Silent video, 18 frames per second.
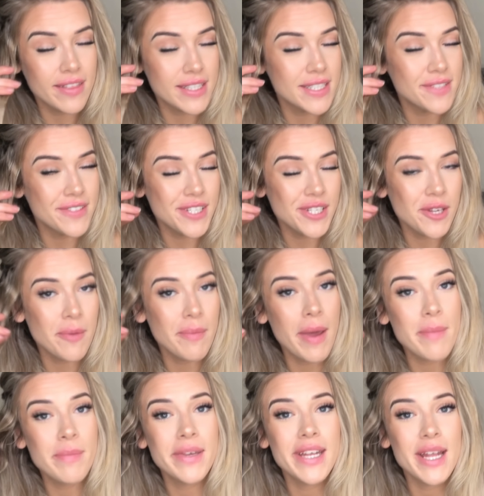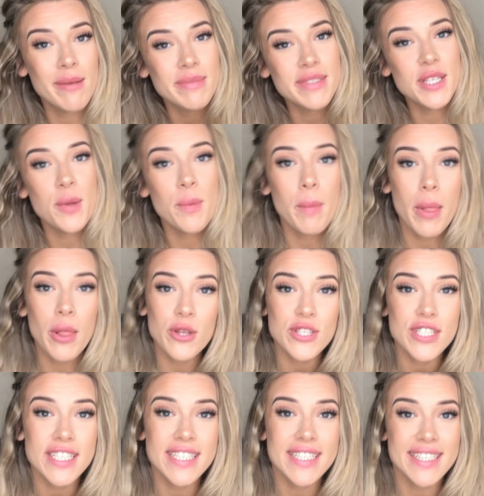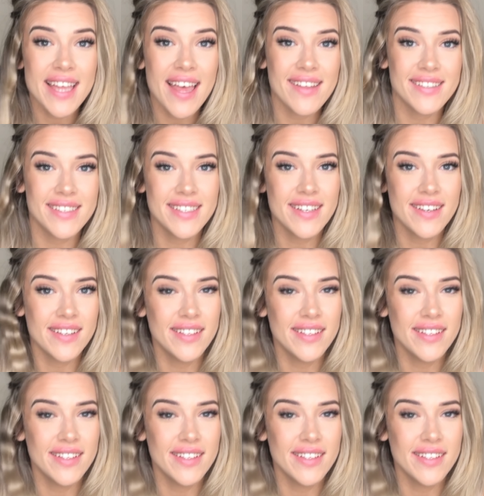This video might be an absolute bloody disaster.